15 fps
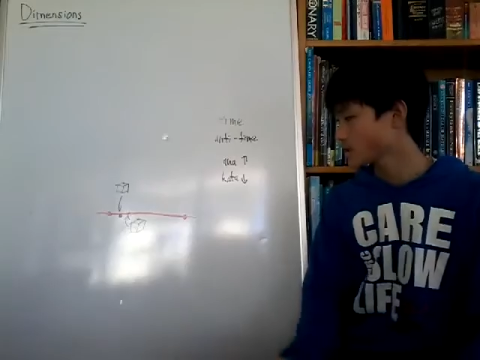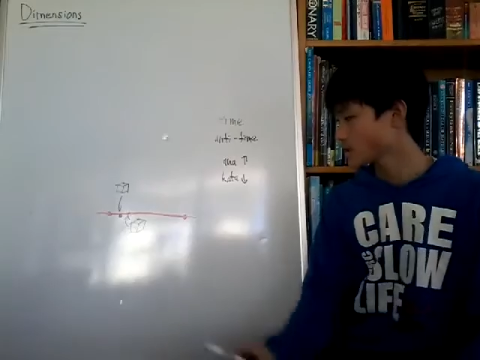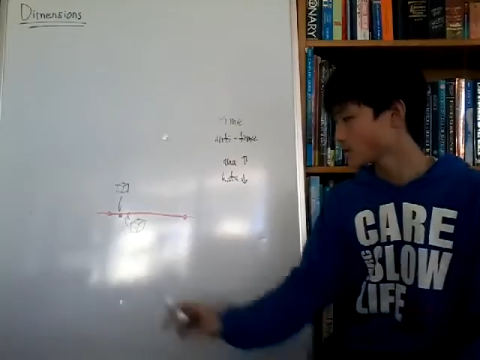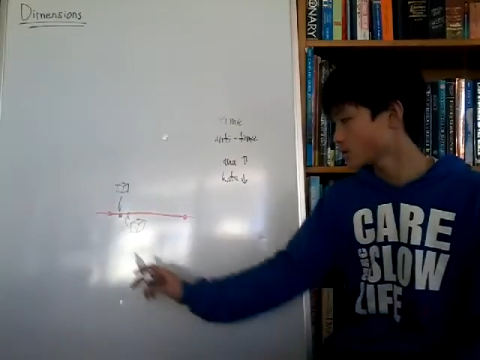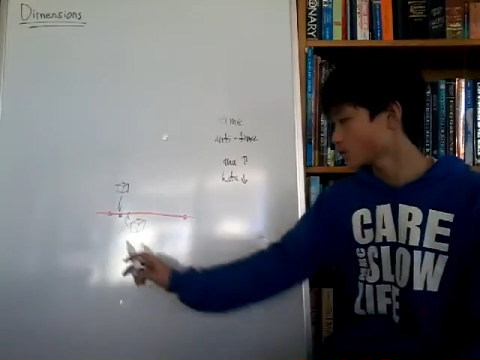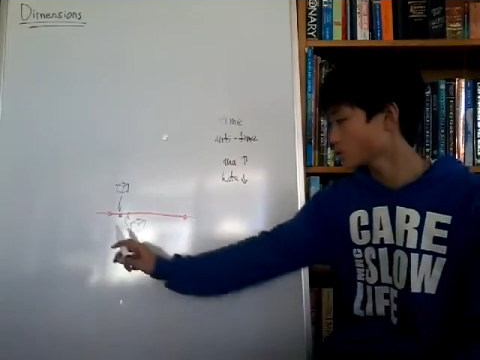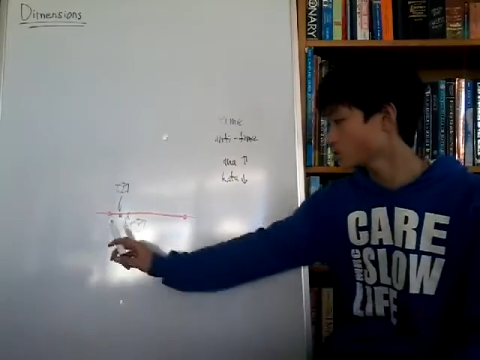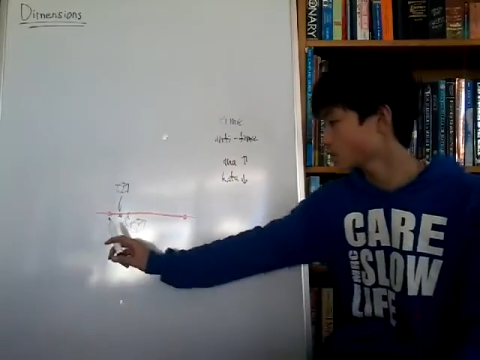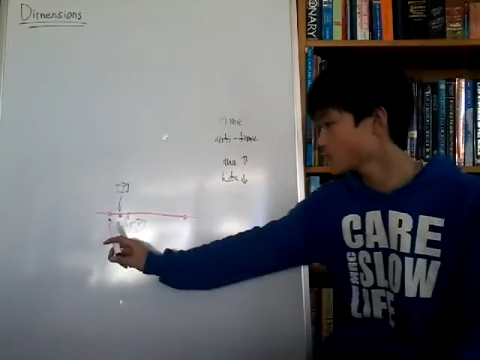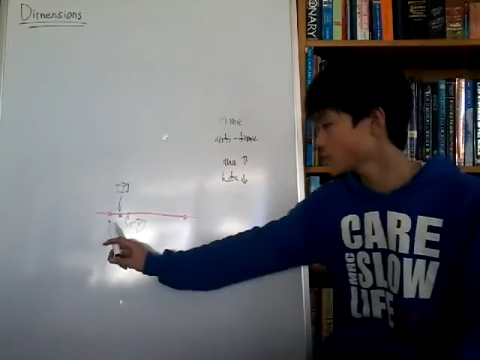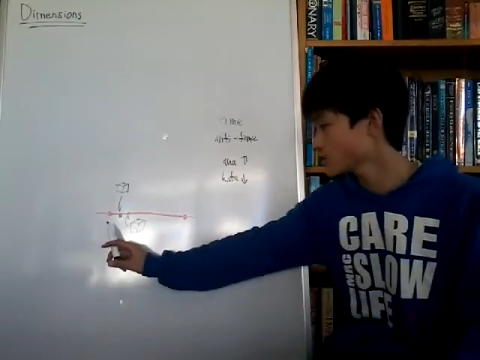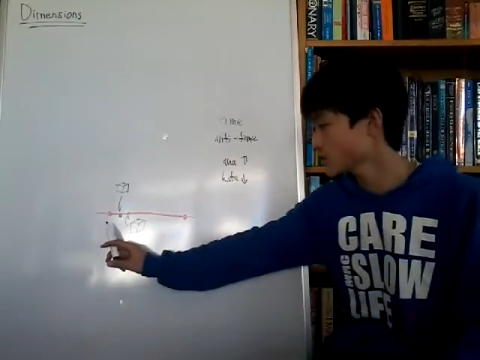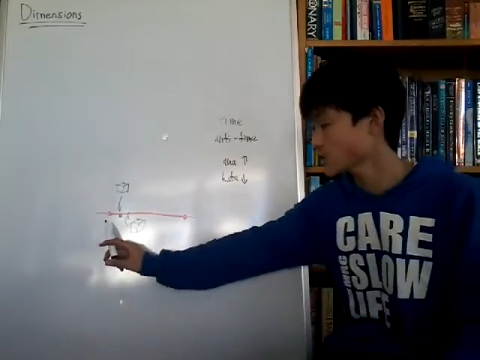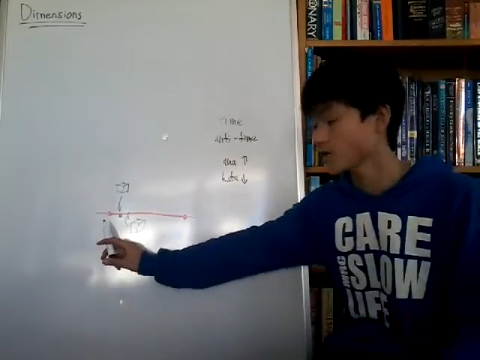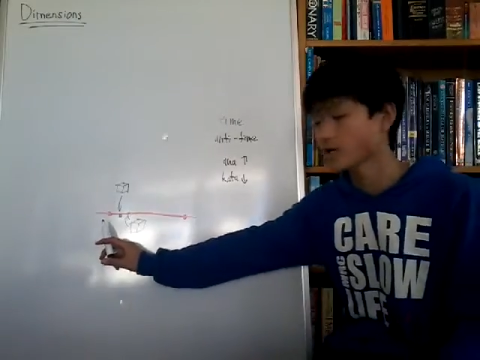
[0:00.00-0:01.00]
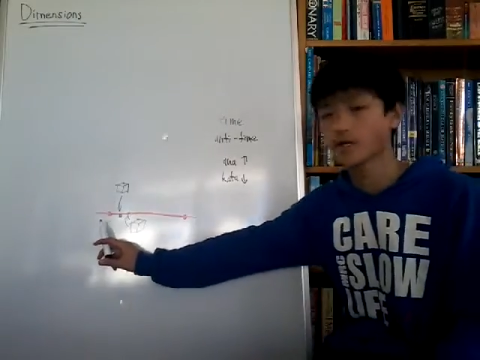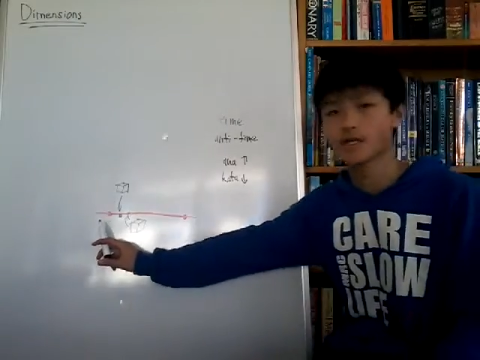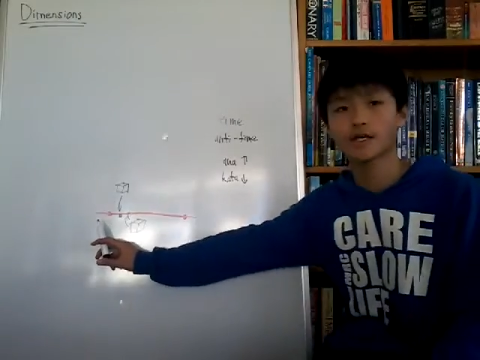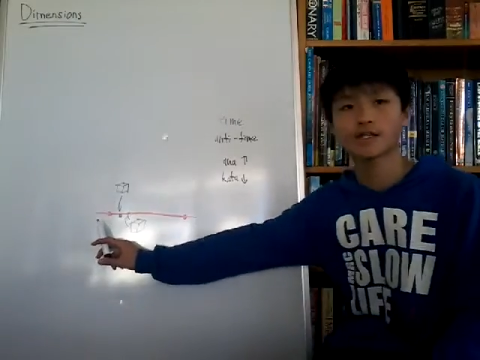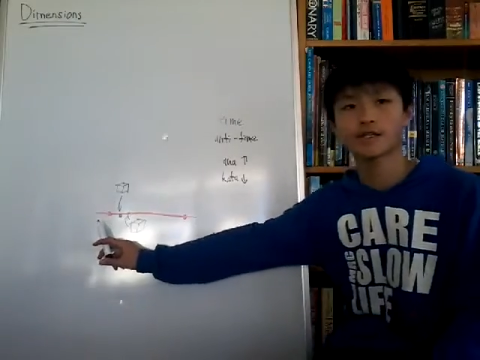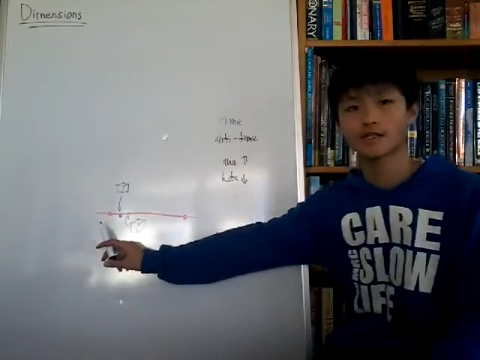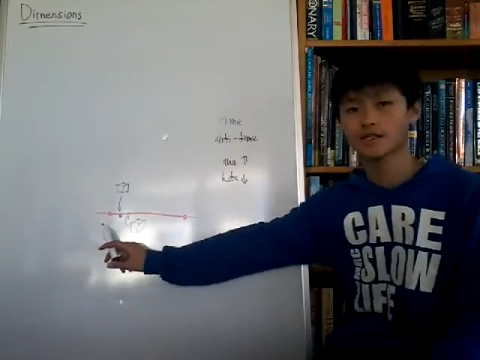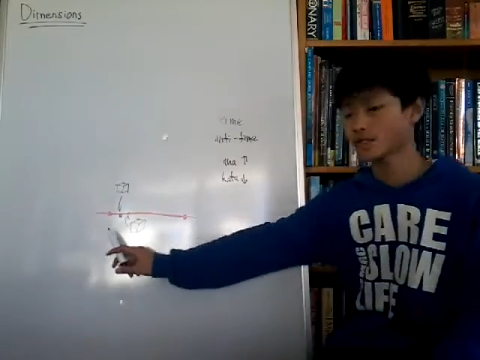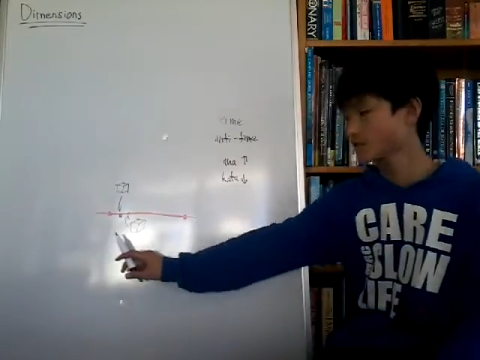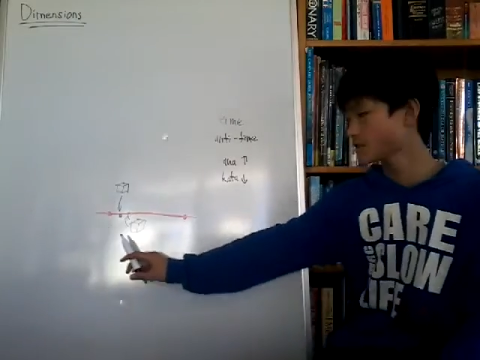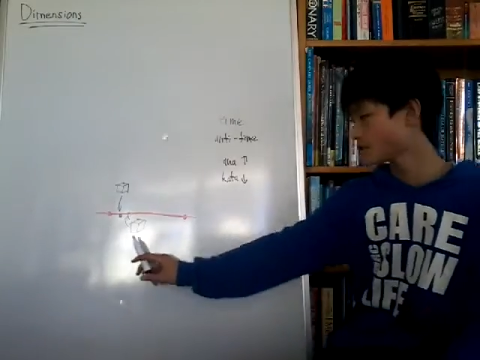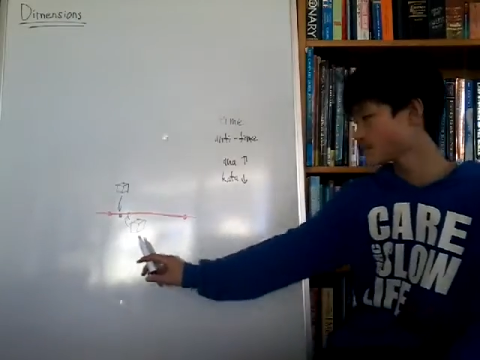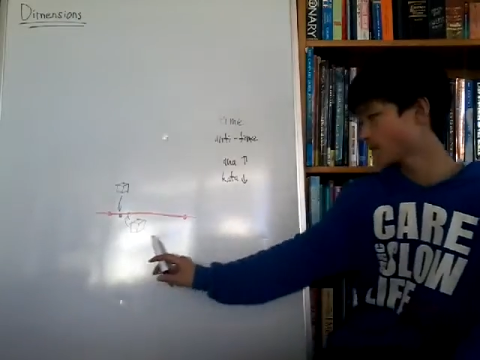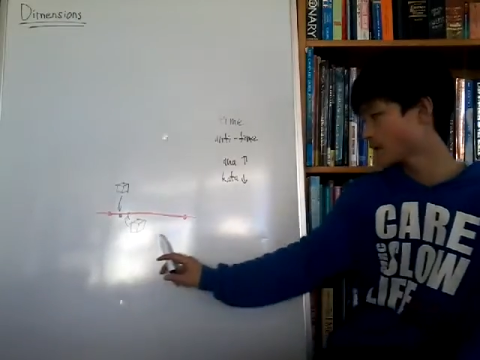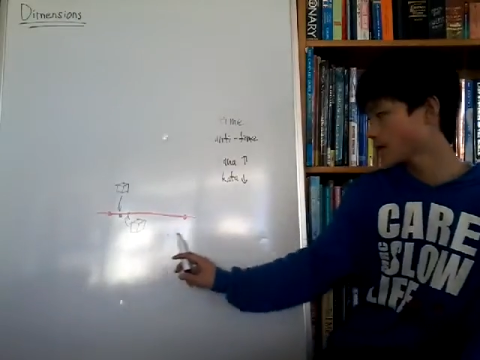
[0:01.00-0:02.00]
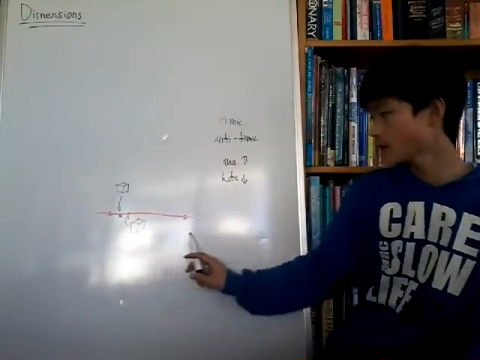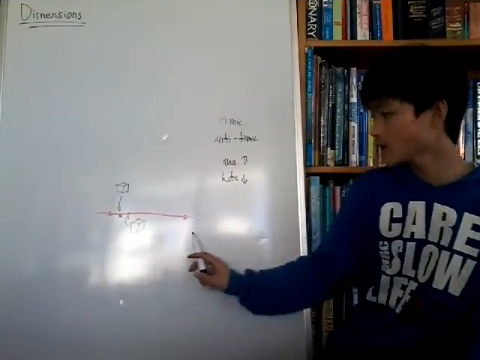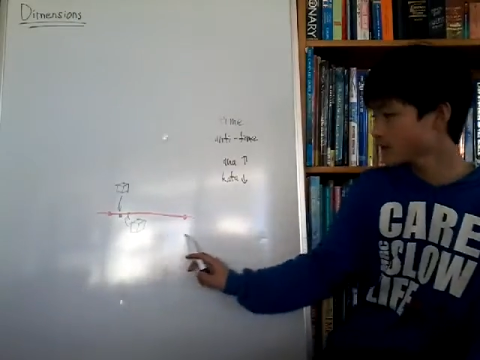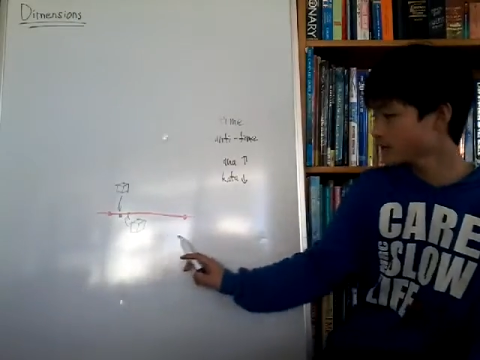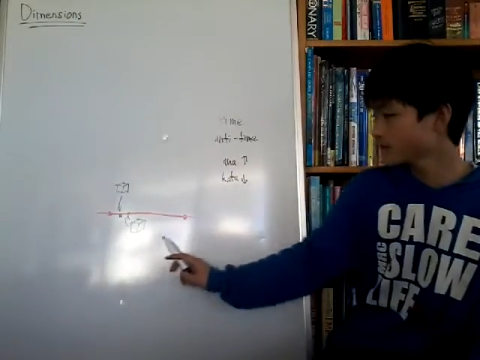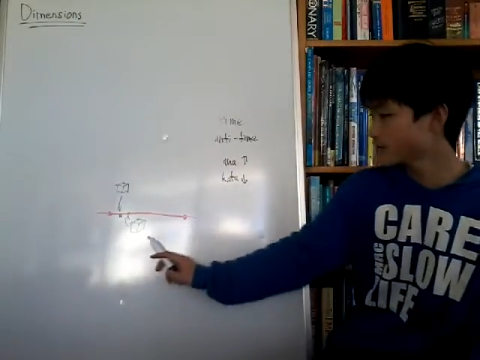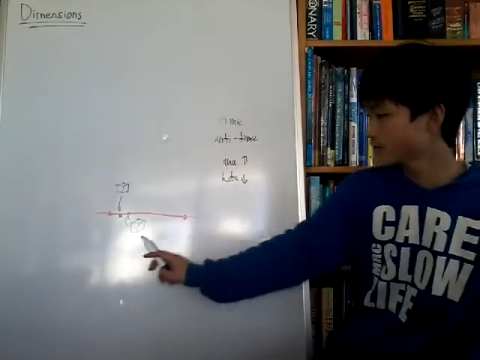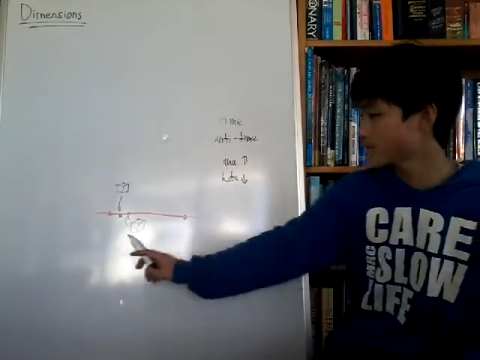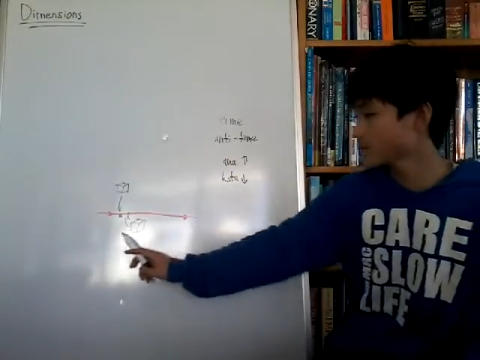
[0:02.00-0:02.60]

So we could say that this is my life,